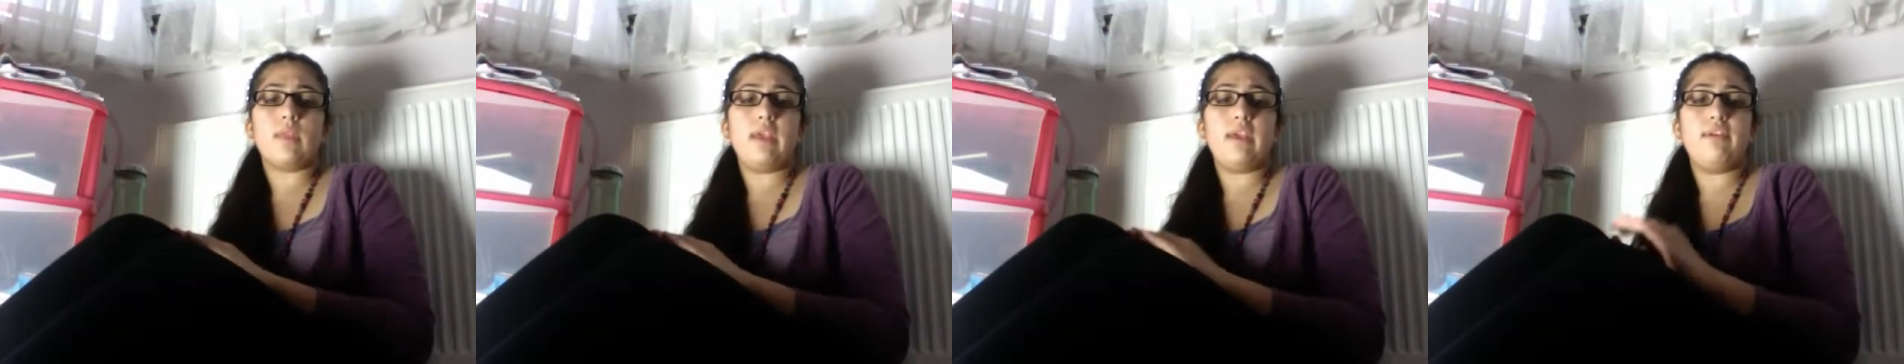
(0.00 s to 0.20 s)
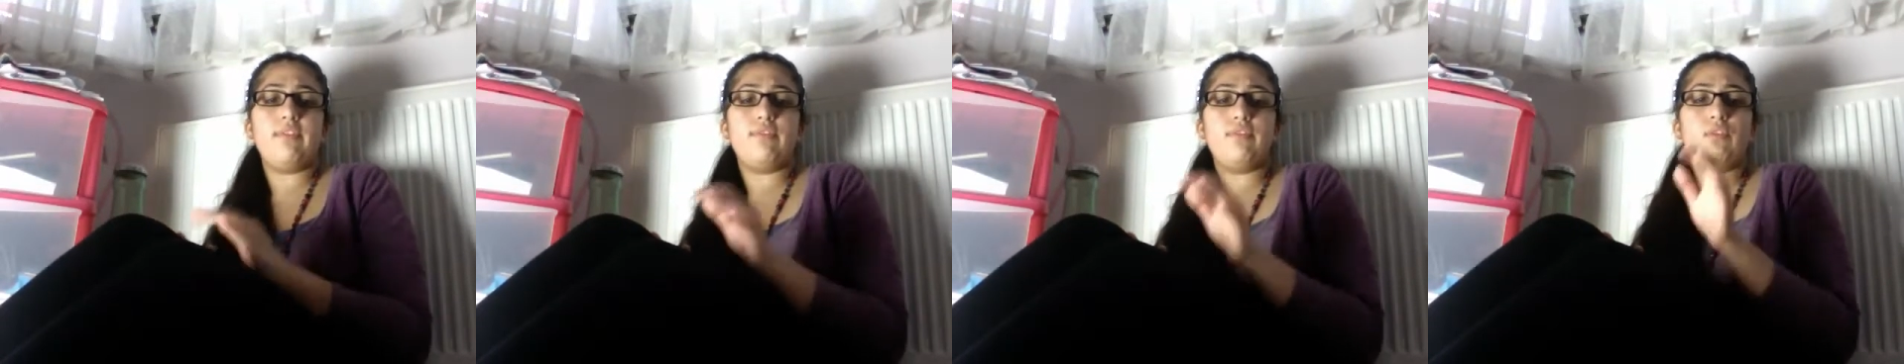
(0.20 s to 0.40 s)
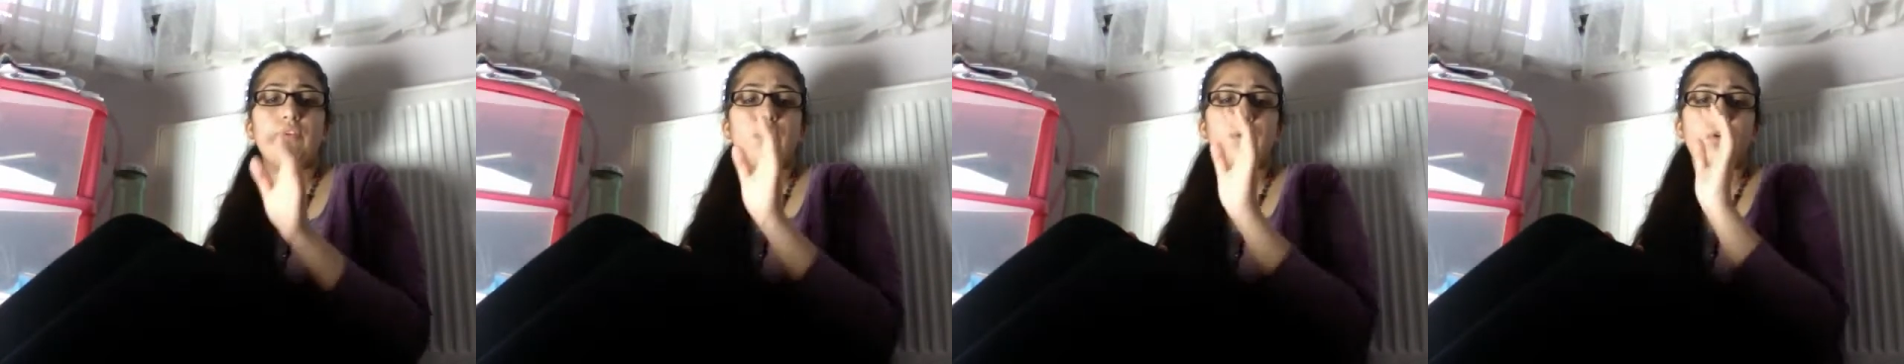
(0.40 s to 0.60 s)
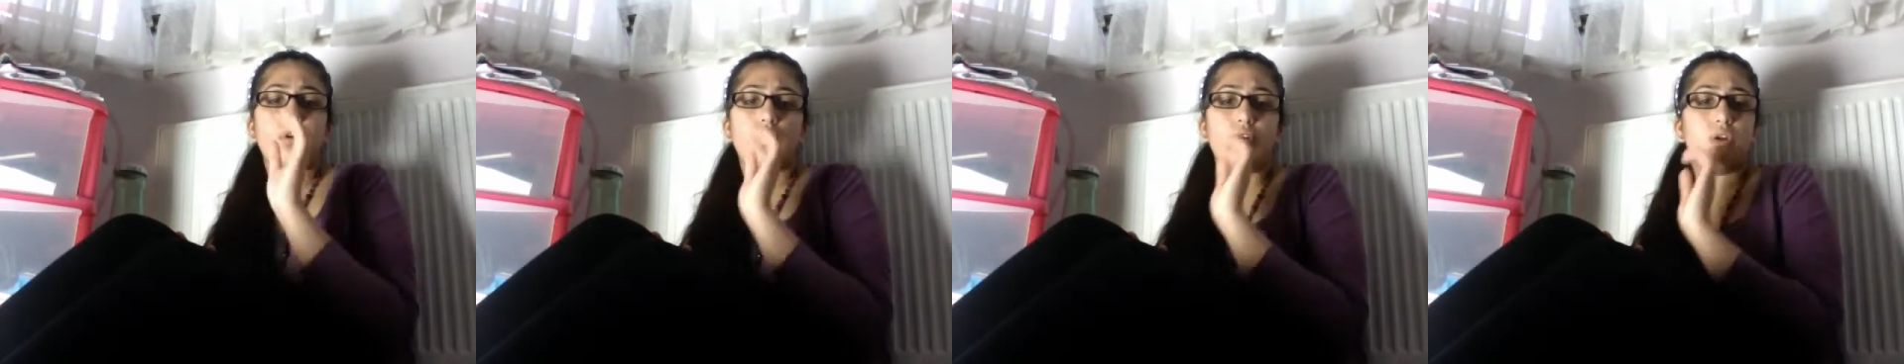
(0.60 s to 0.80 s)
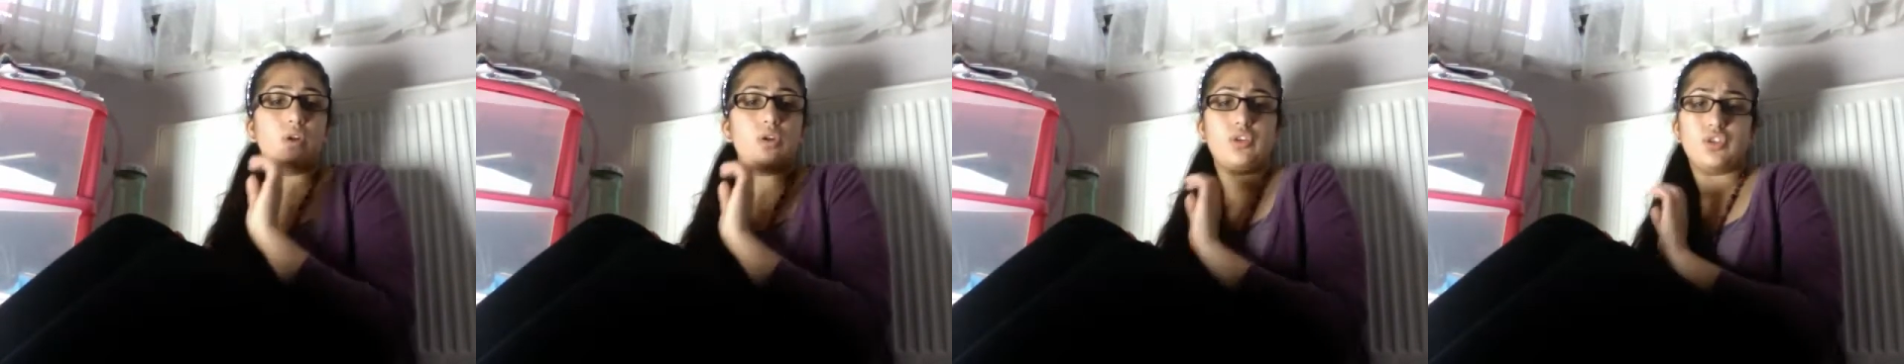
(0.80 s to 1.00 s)
if
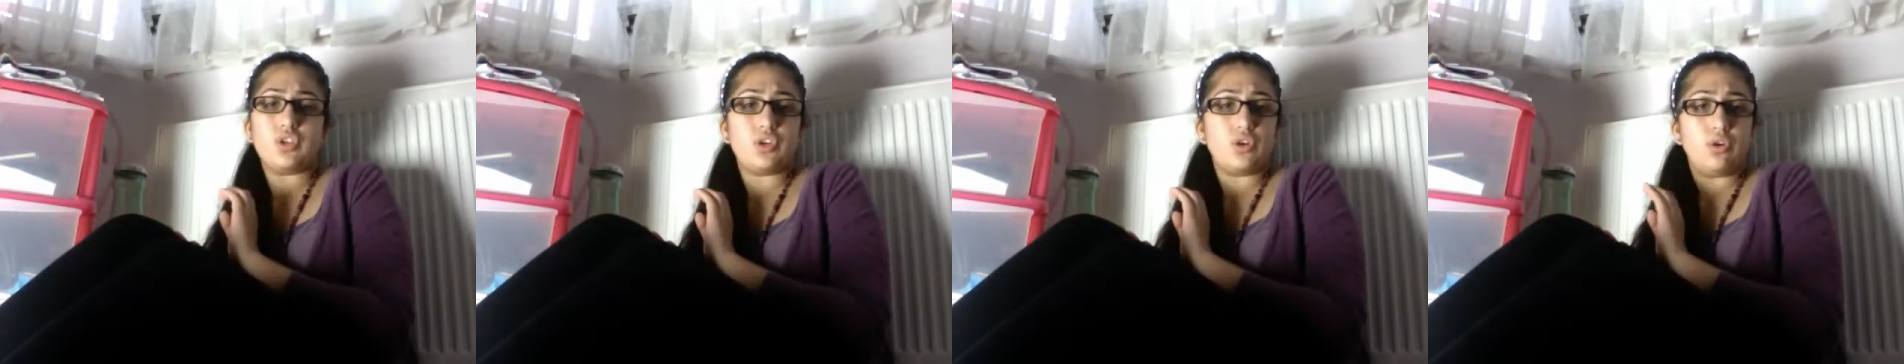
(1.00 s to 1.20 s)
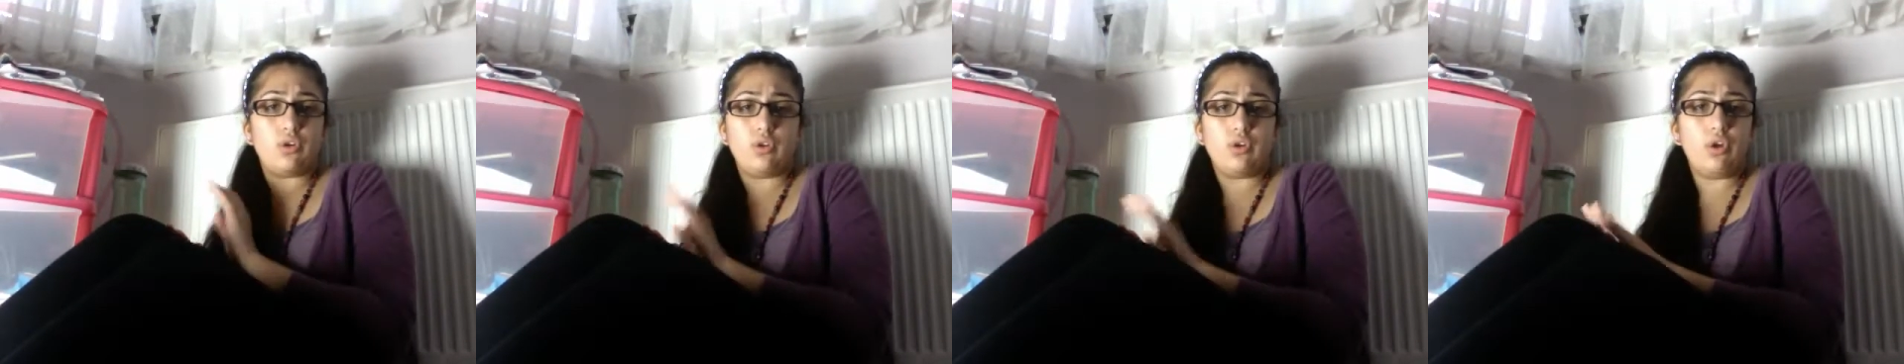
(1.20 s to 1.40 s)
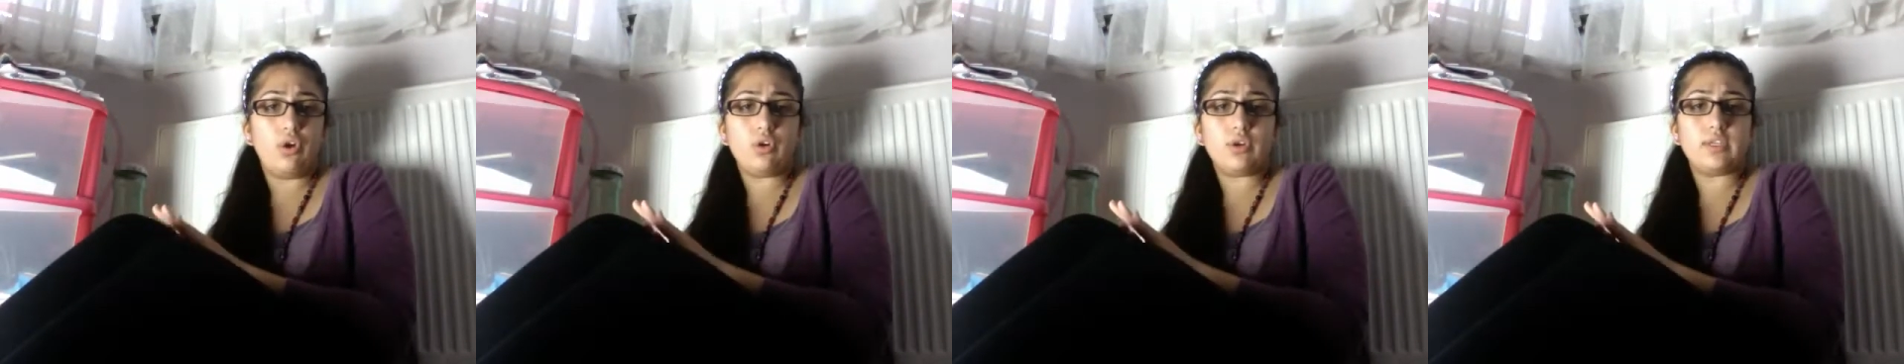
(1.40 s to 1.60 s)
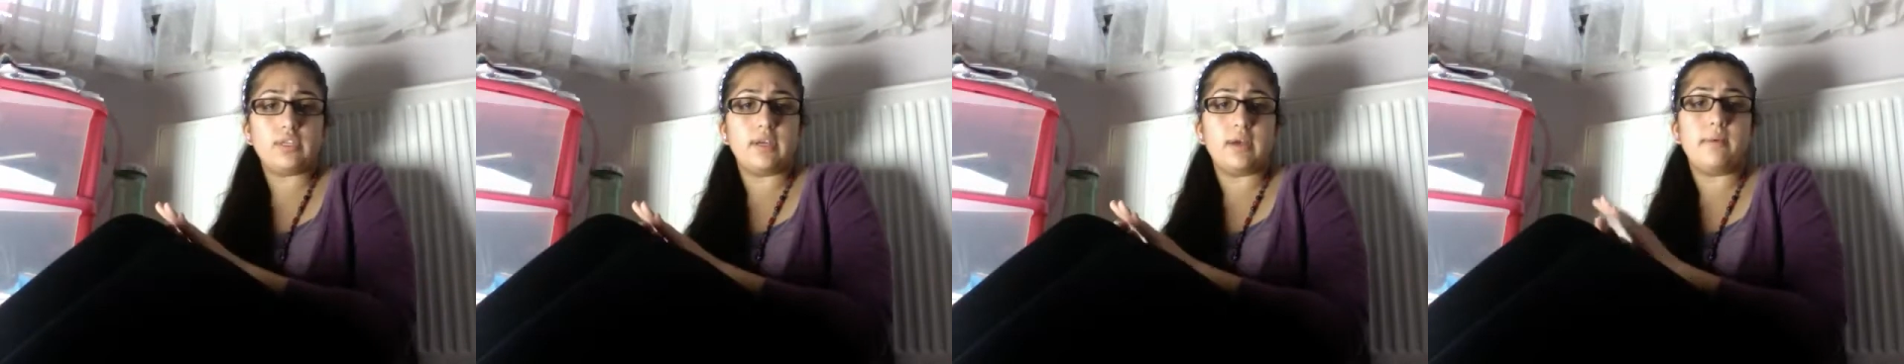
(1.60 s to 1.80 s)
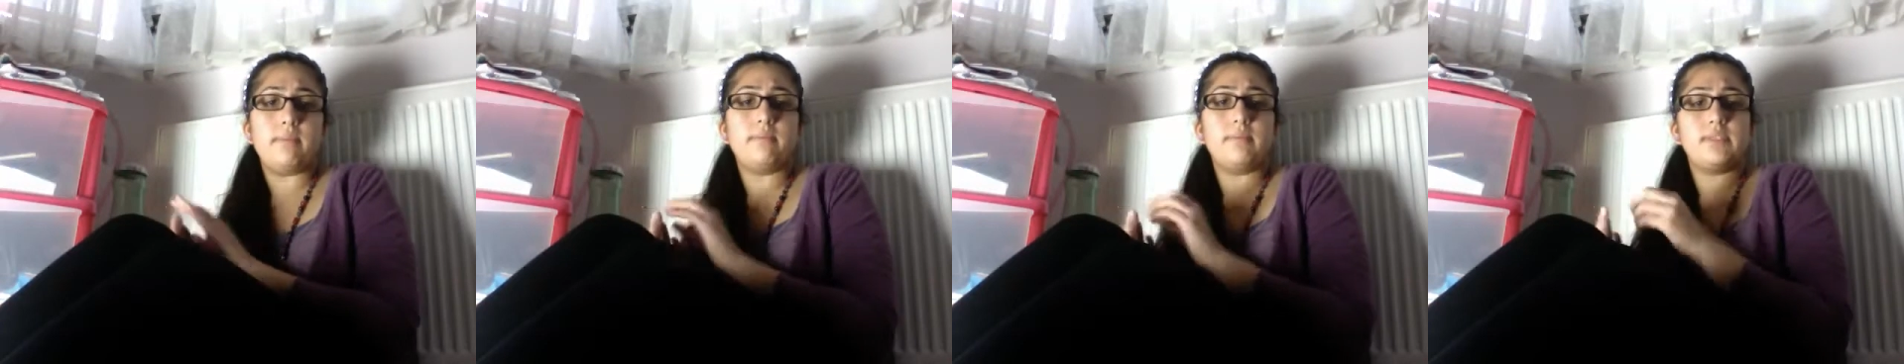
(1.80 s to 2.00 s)
not
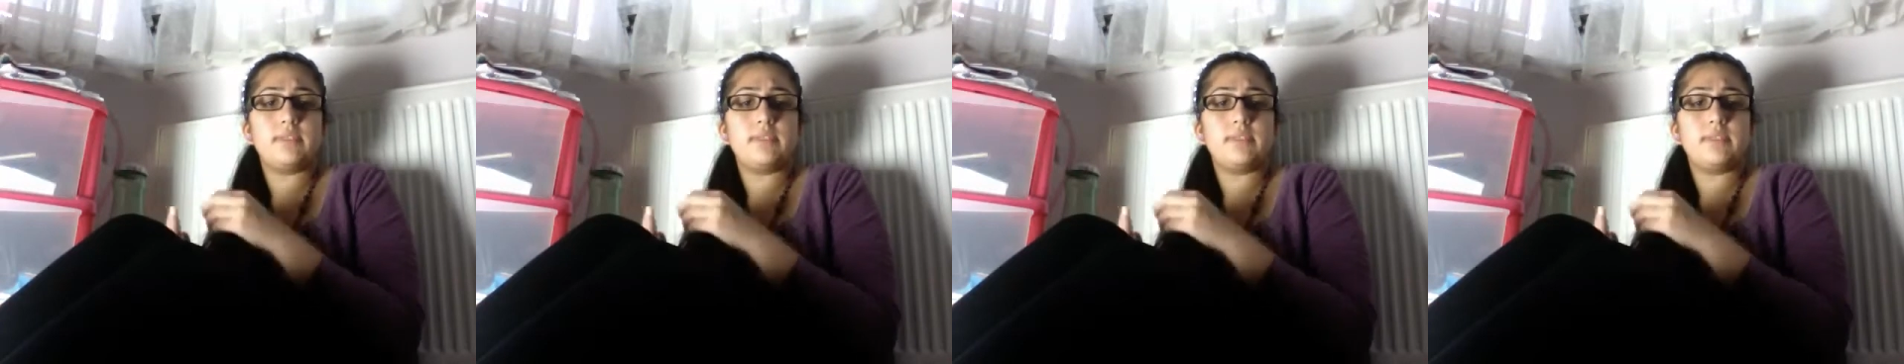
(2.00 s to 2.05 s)
long-term,